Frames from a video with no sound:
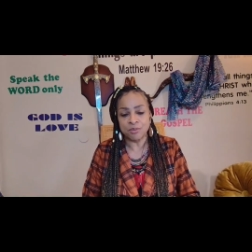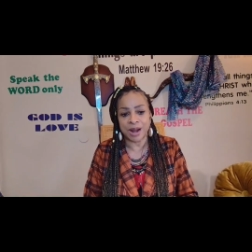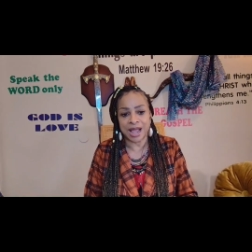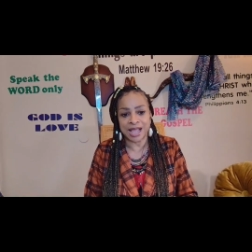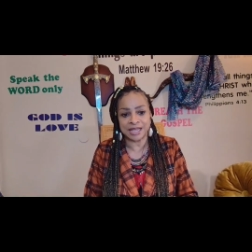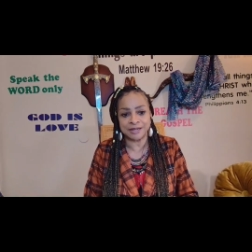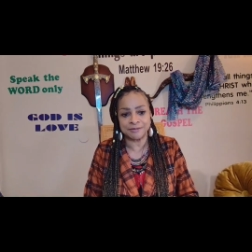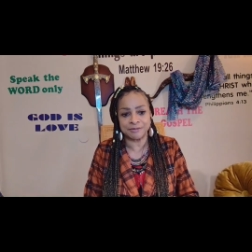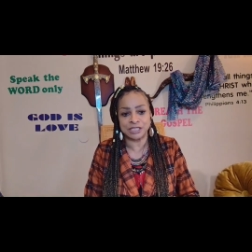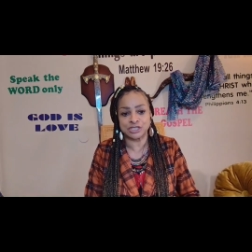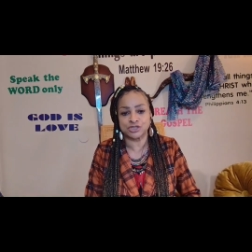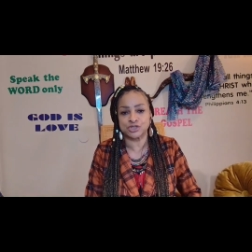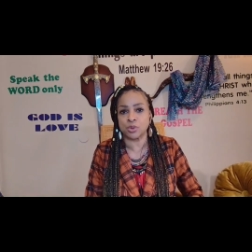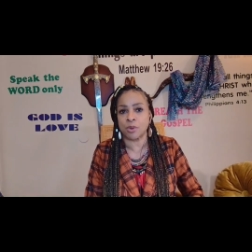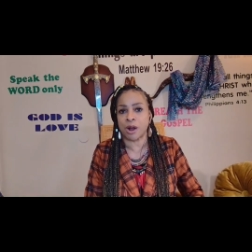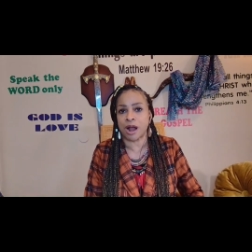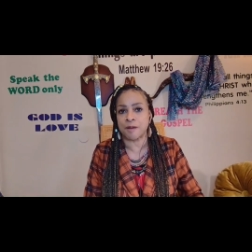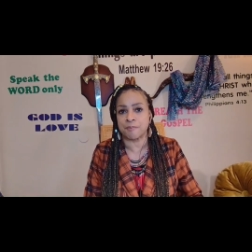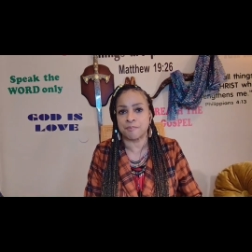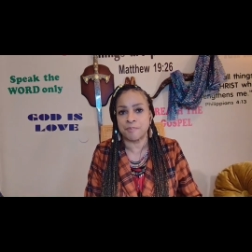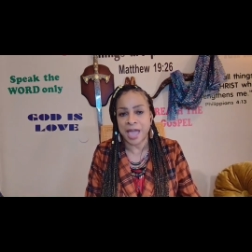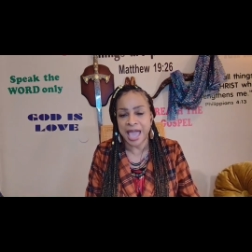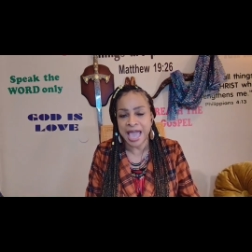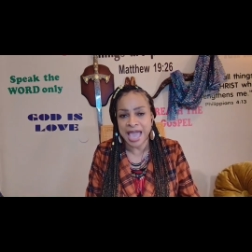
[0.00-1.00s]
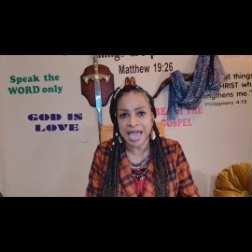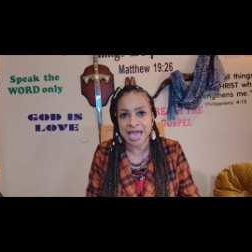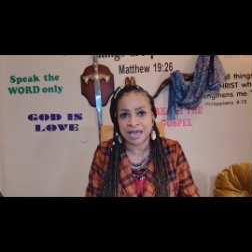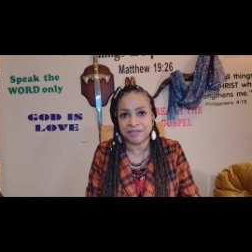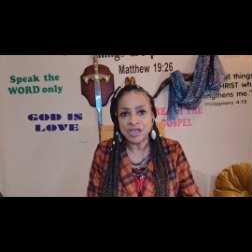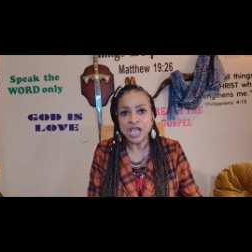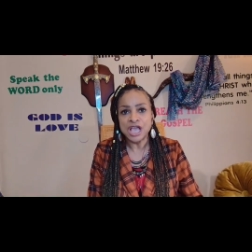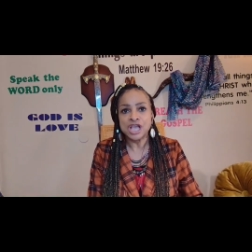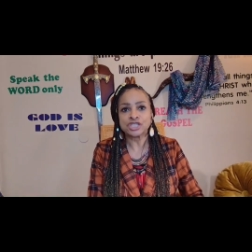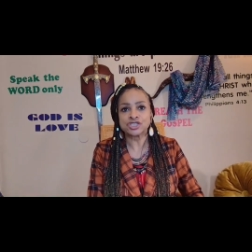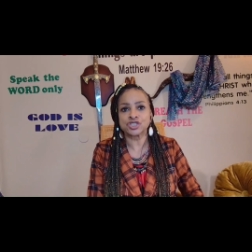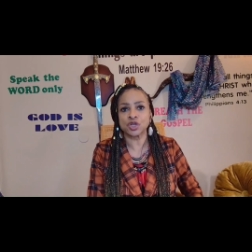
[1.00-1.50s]
right? Into our
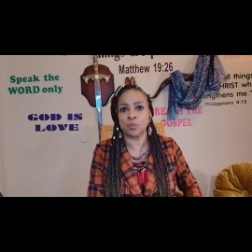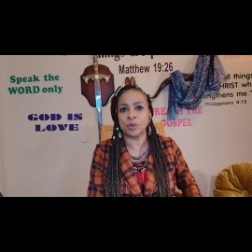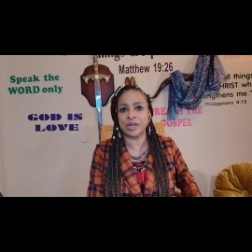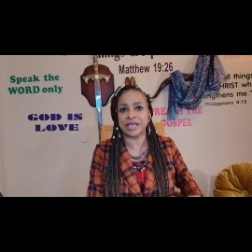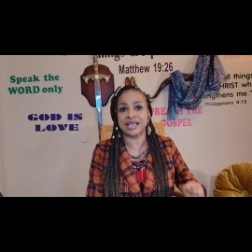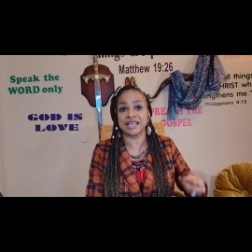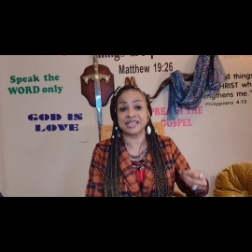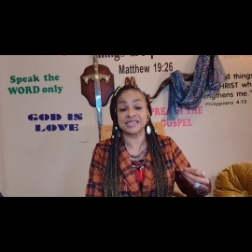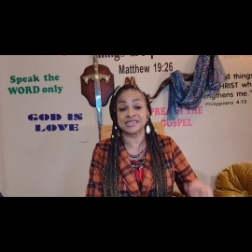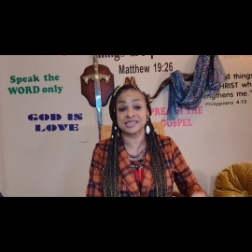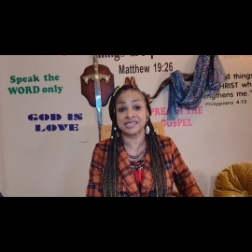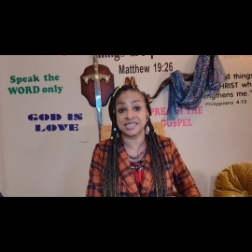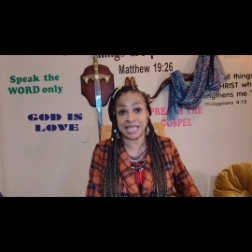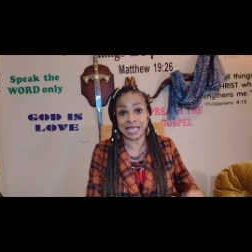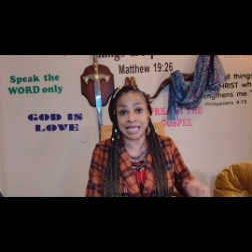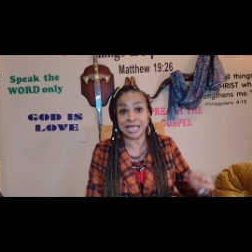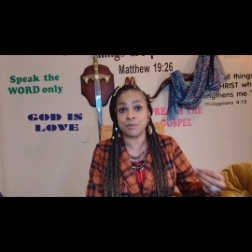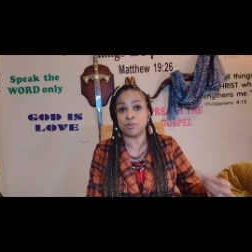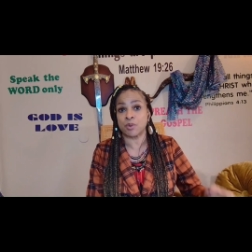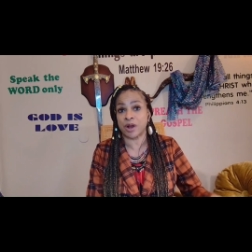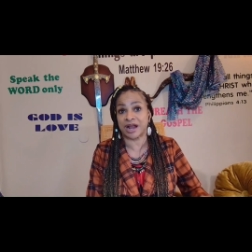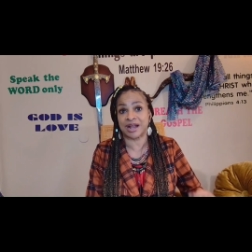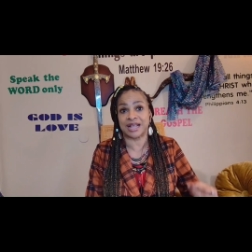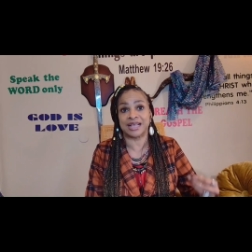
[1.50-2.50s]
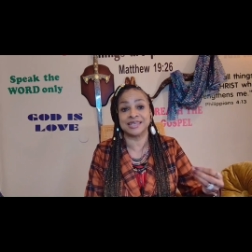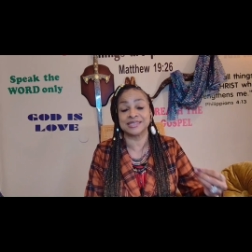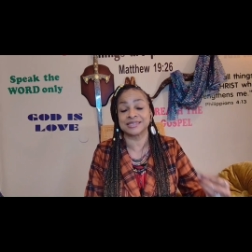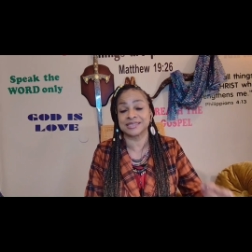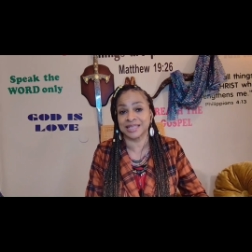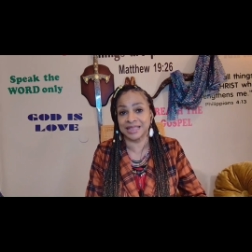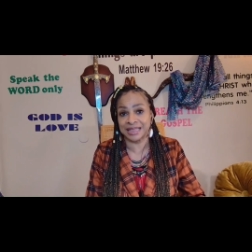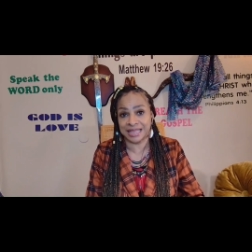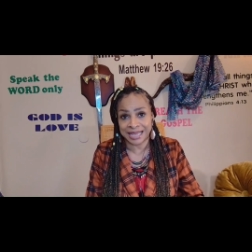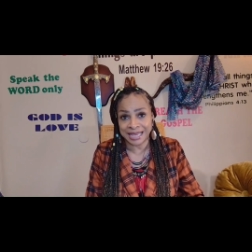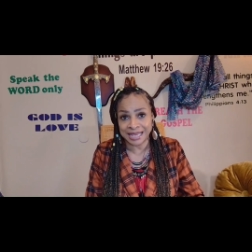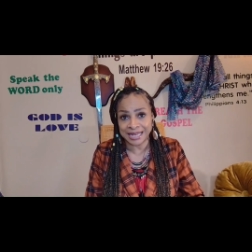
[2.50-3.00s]
path, so we can see where
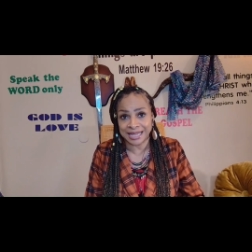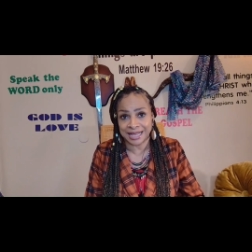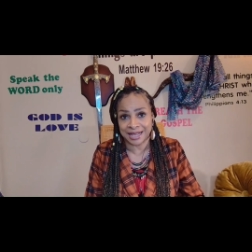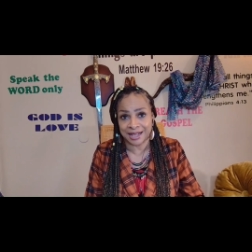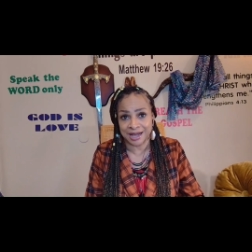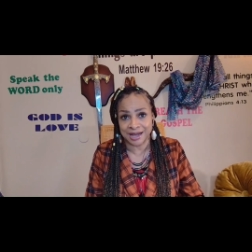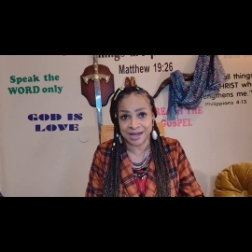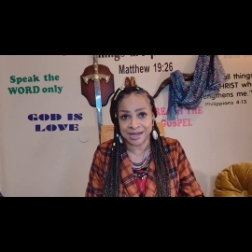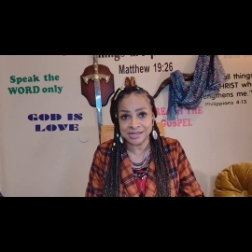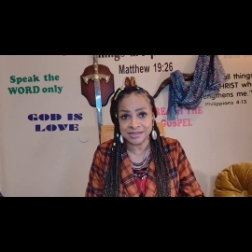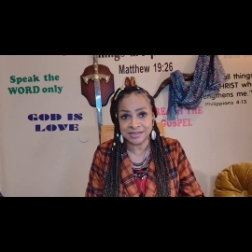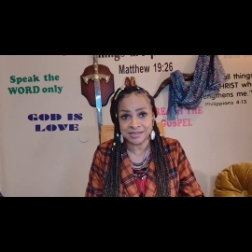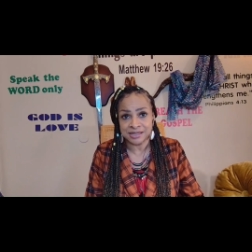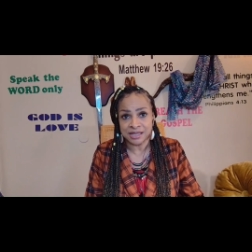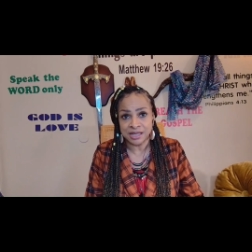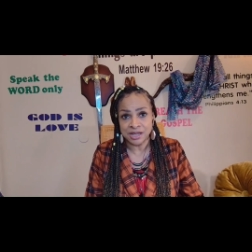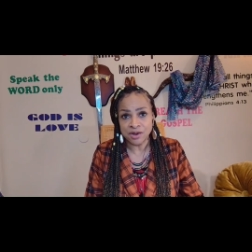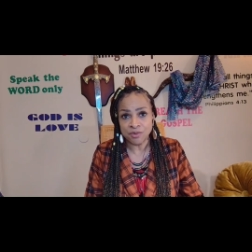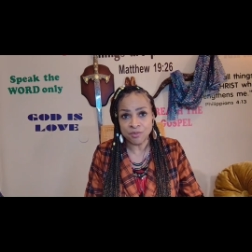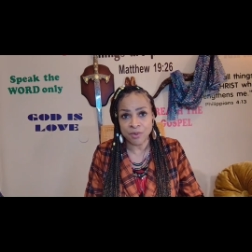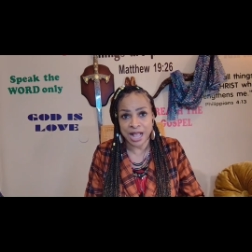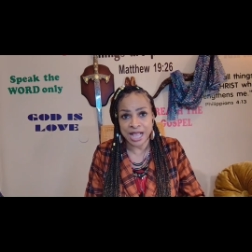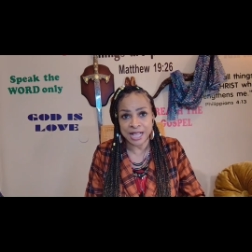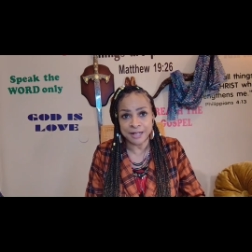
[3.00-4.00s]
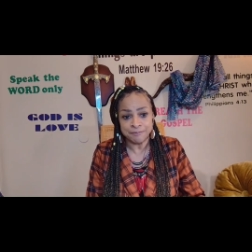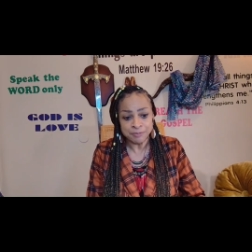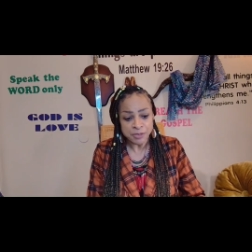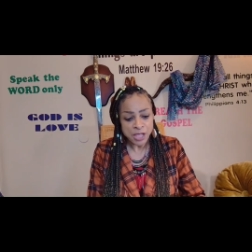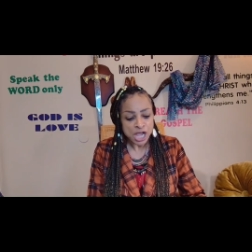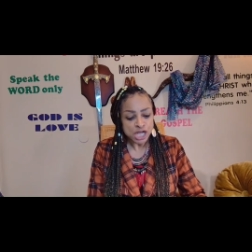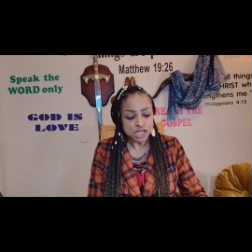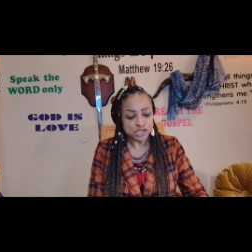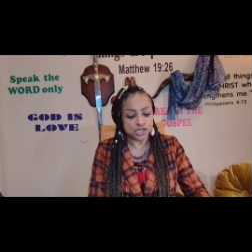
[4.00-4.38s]
he's leading us, right?